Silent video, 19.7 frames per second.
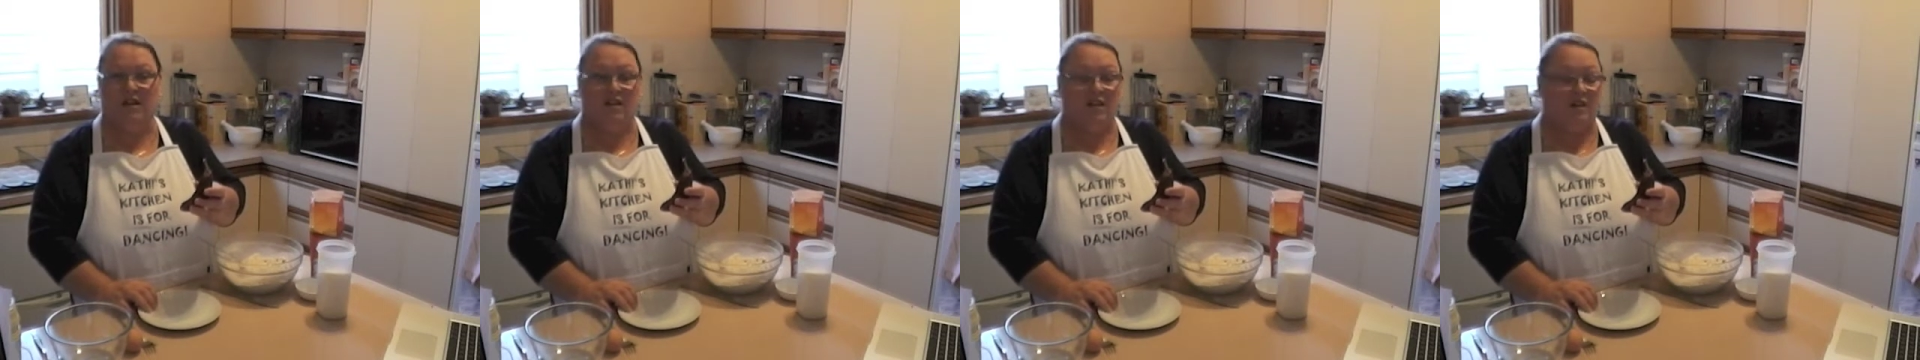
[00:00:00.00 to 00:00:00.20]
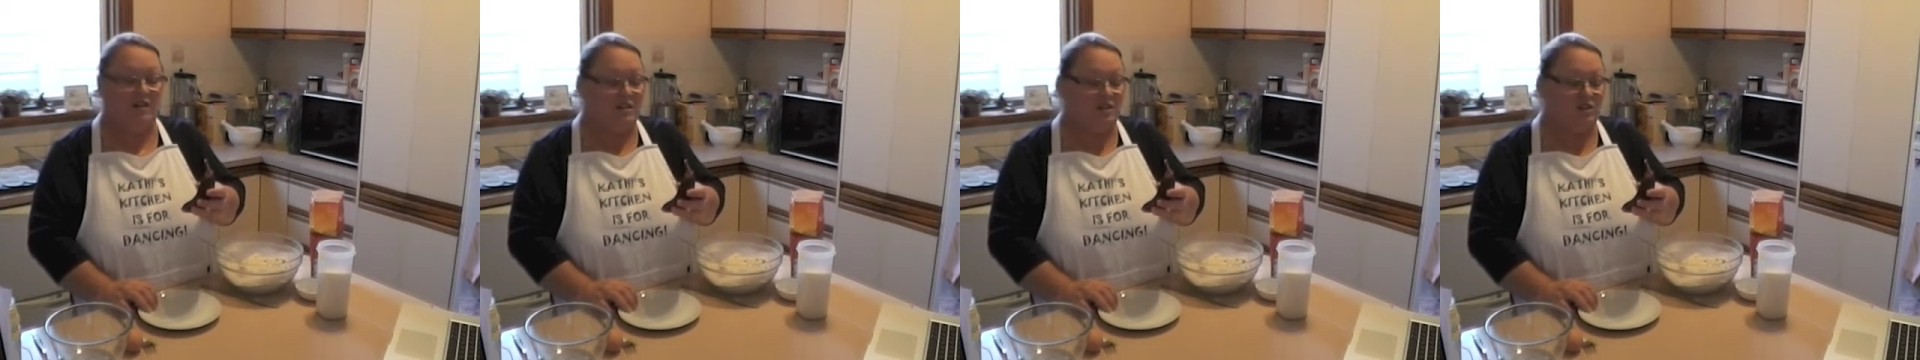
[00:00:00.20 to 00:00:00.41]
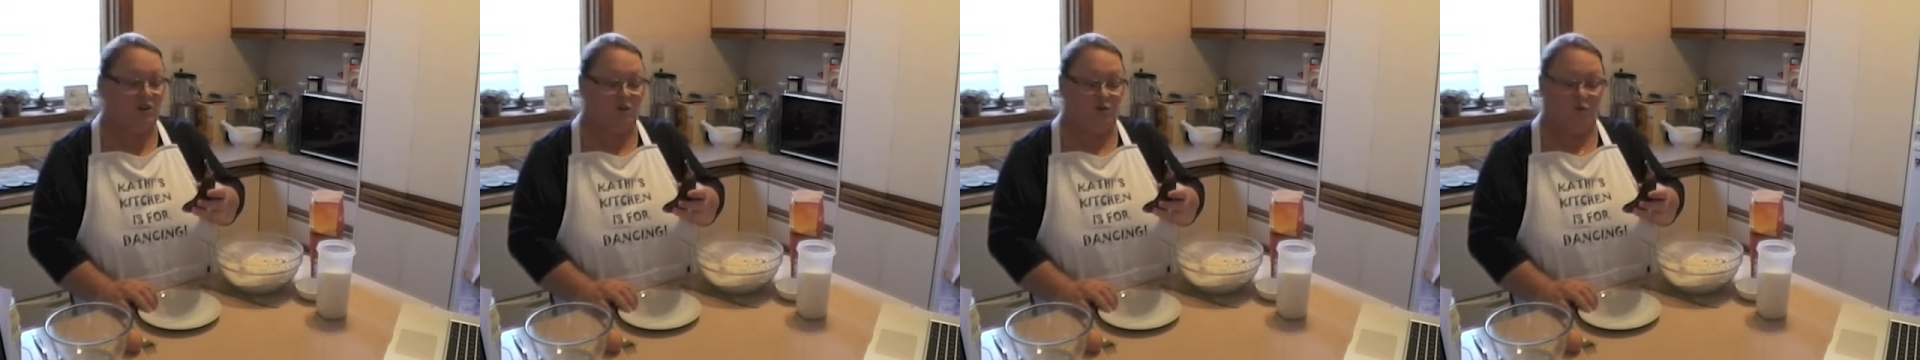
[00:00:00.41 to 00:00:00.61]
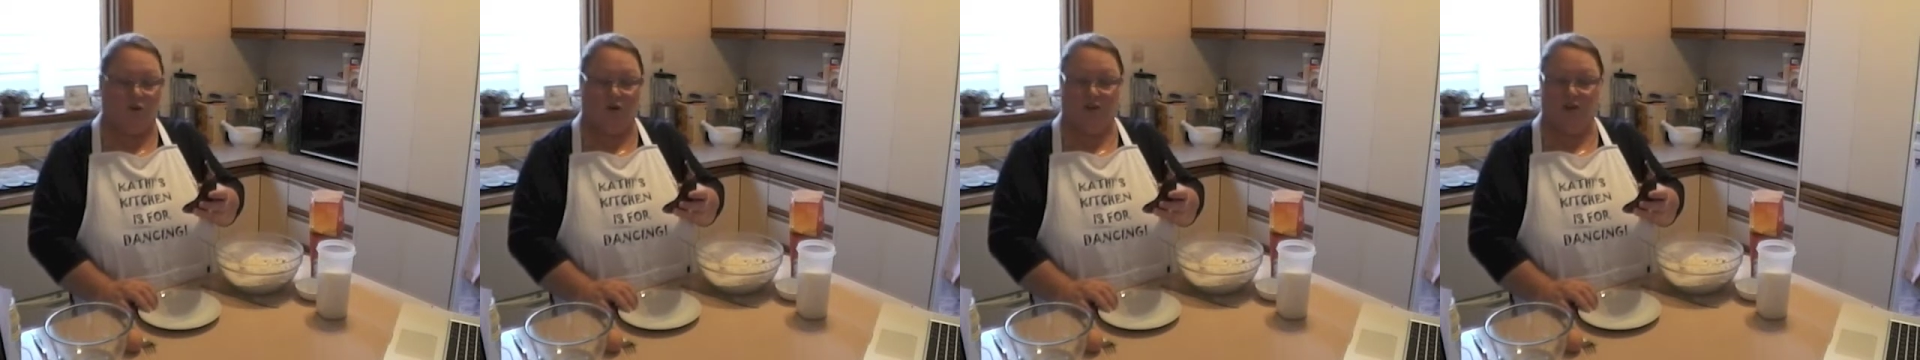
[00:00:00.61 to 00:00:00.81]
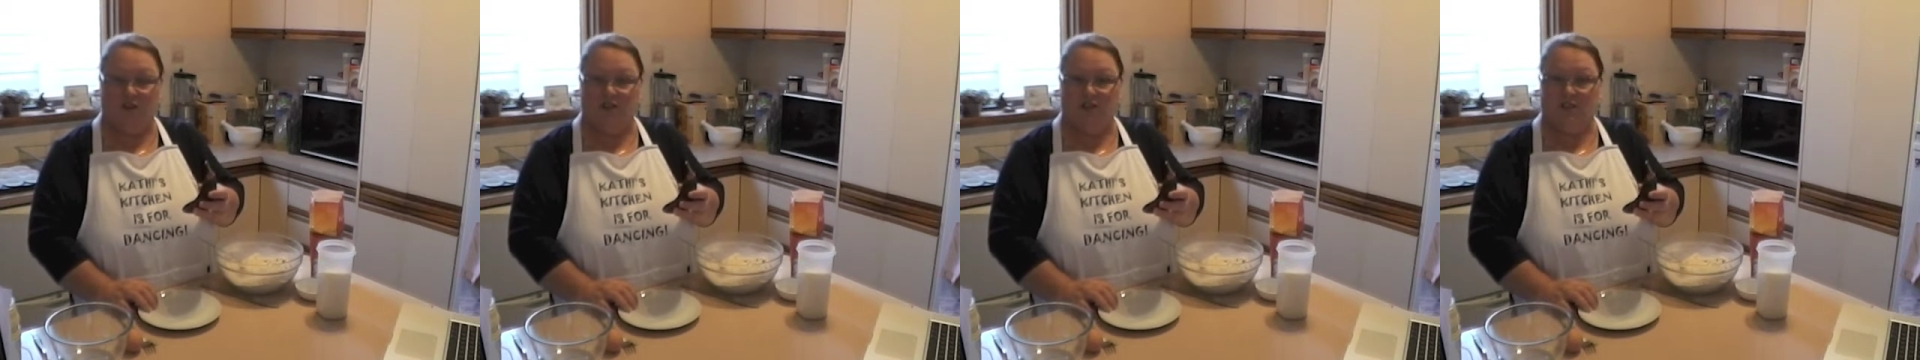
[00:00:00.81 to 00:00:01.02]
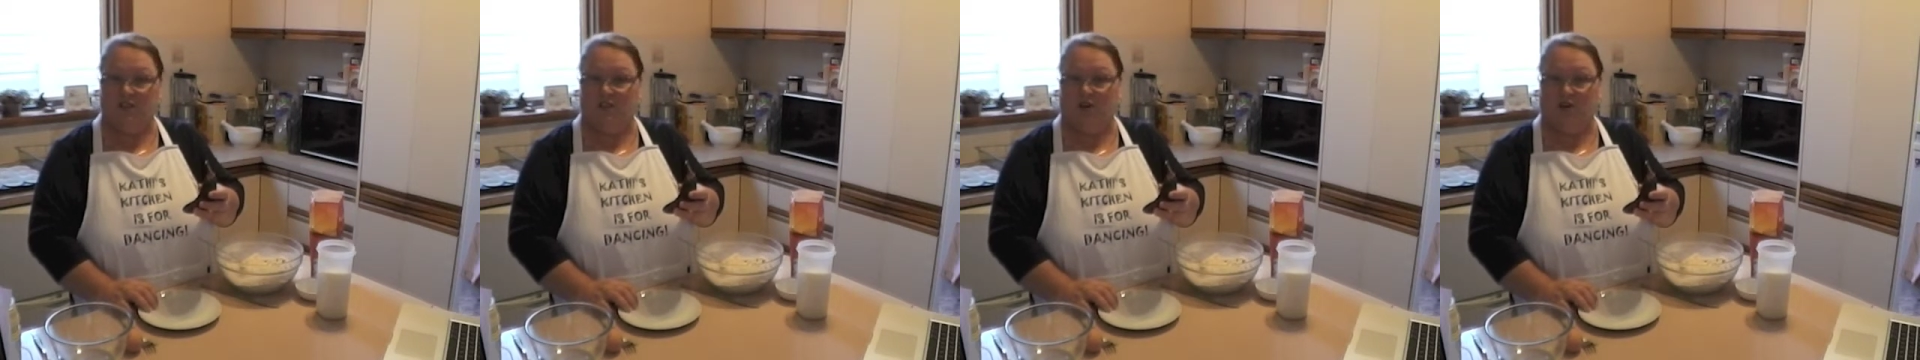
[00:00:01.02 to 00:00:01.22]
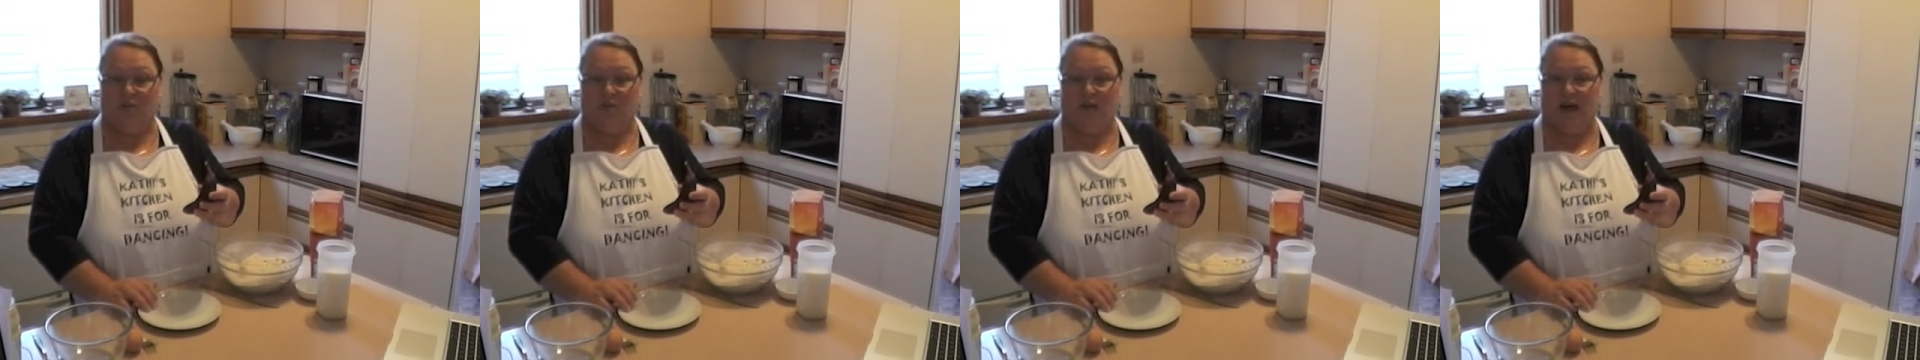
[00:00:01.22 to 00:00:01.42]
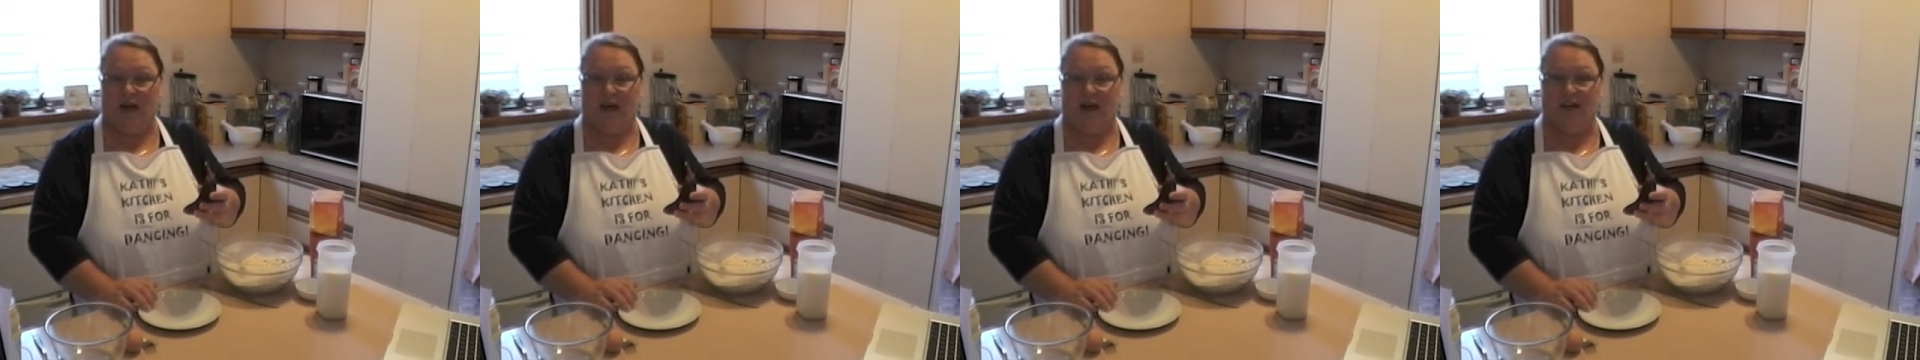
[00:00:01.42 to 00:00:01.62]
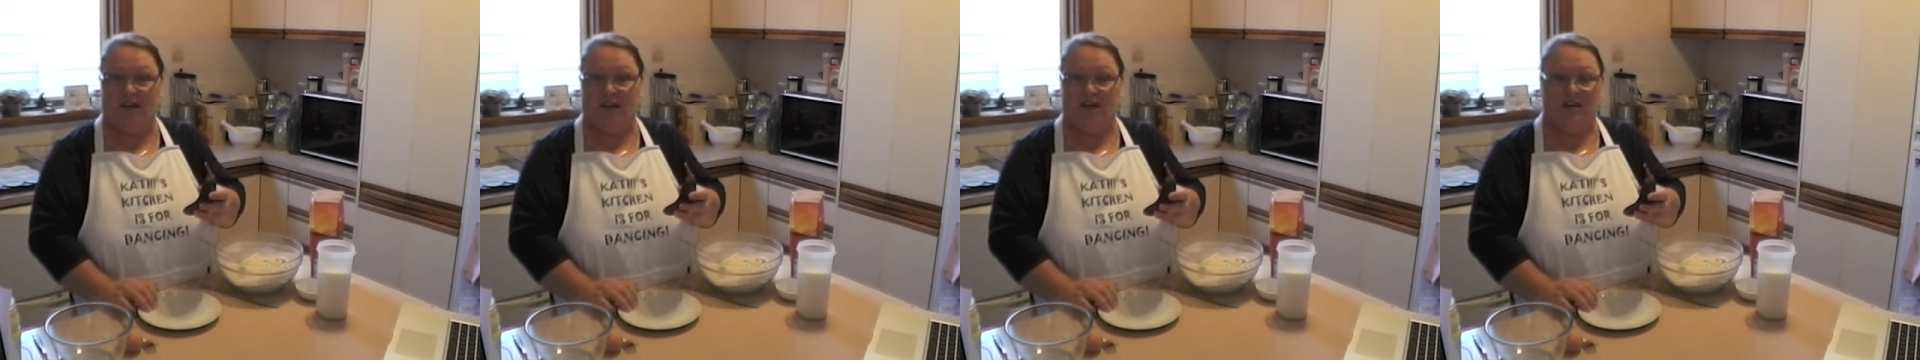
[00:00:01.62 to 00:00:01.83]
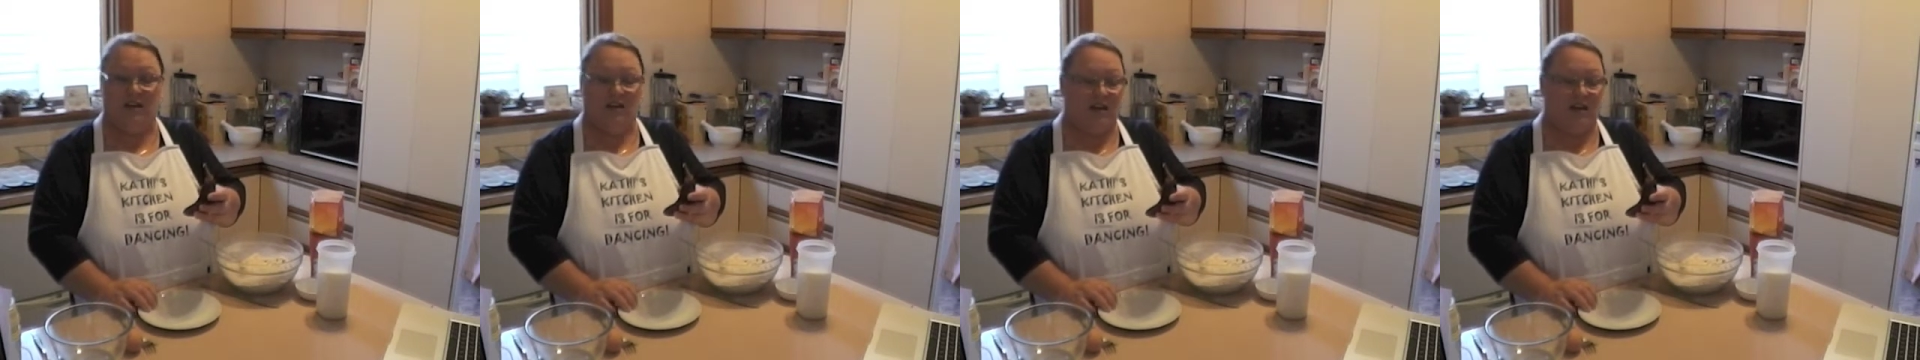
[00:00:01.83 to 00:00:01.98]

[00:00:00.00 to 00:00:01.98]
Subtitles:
It's not rotten, it's not bad.